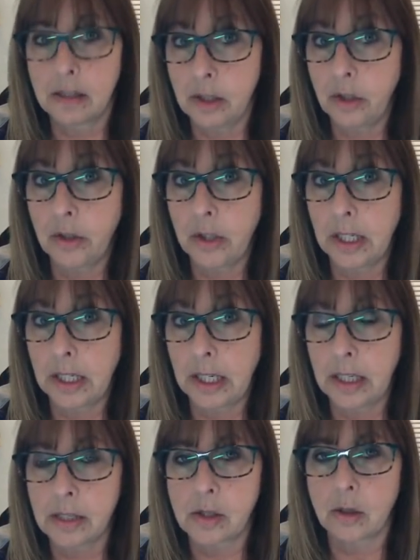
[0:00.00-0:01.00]
until you get an
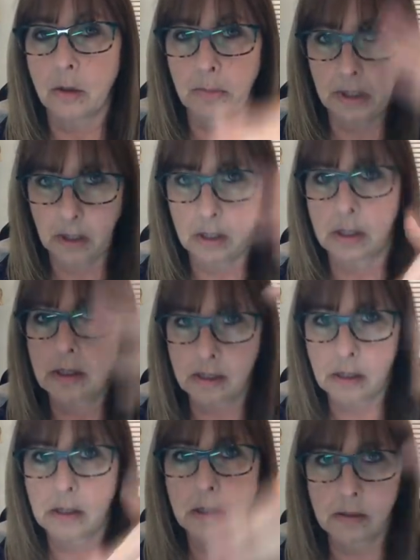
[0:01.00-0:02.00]
answer
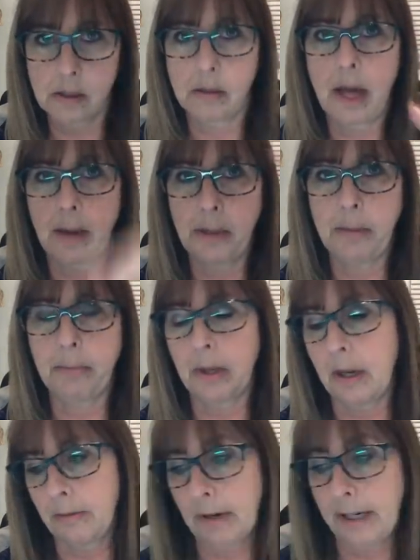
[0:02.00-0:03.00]
because there's a lot of people
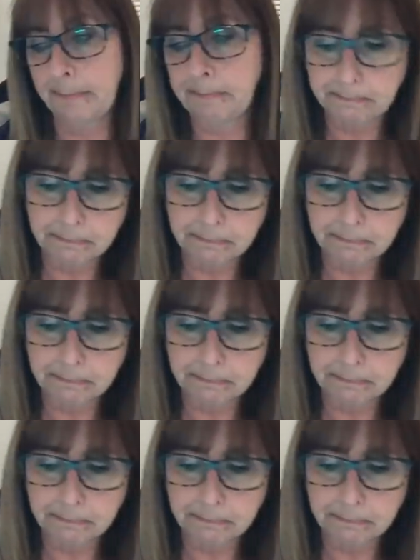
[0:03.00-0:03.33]
on, right?